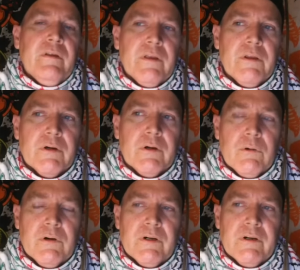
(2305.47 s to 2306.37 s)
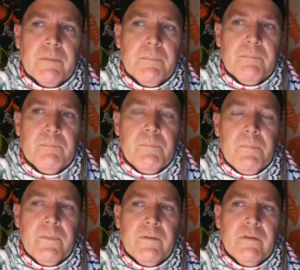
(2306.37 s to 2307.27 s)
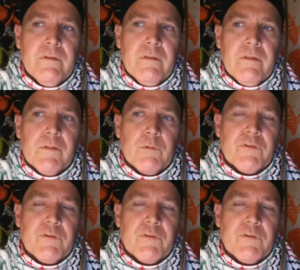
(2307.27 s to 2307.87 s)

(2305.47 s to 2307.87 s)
You know, there